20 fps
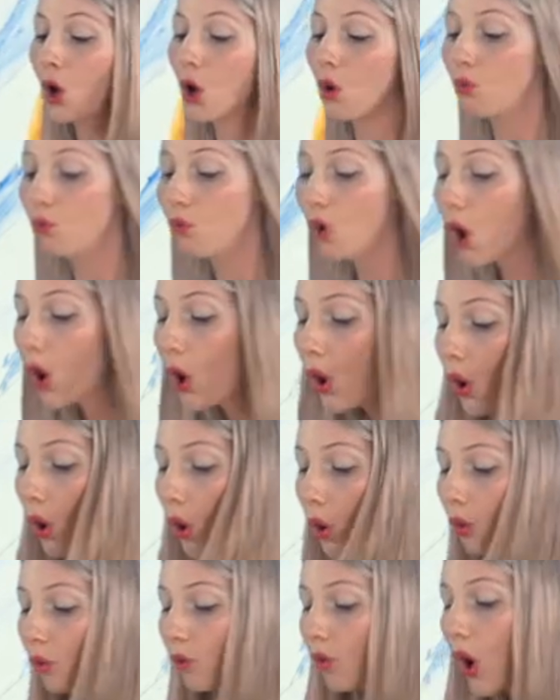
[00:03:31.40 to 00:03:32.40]

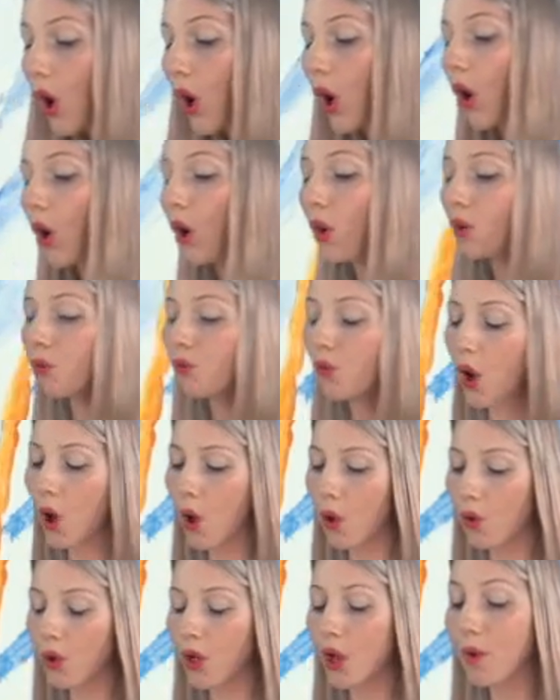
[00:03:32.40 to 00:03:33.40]
Row, row, row
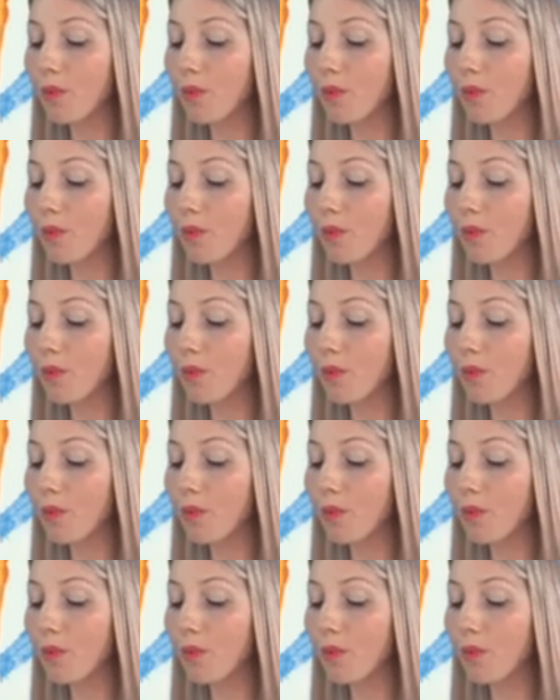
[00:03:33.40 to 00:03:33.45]
your